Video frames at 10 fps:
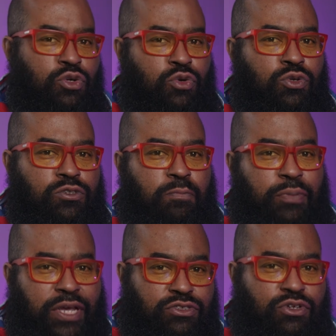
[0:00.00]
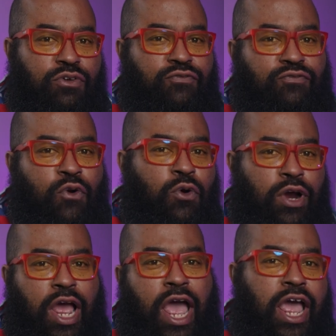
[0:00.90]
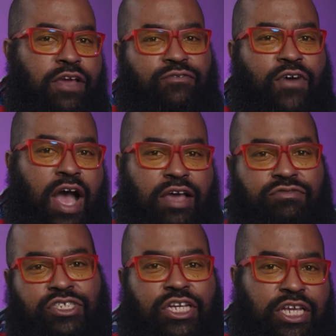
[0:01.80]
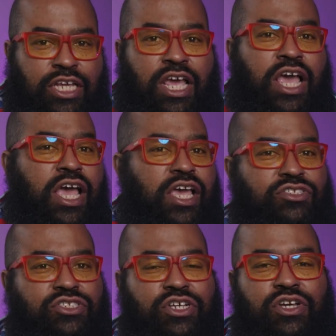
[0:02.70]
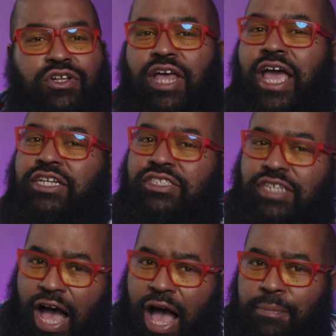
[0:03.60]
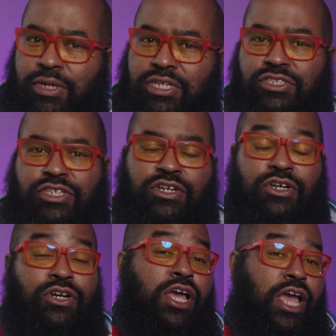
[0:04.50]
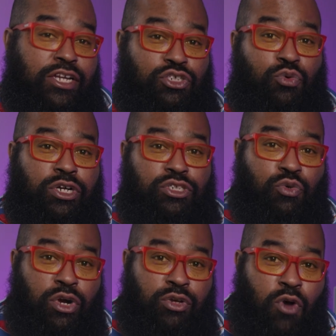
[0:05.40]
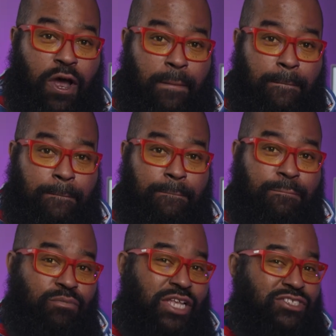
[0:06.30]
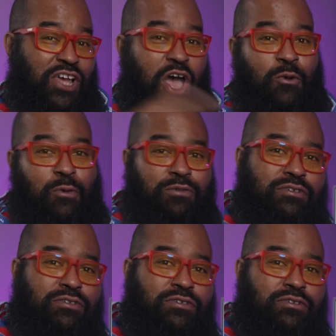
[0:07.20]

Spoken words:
Google's Pixel 4a 5G is still a top contender in 2021. Let's go.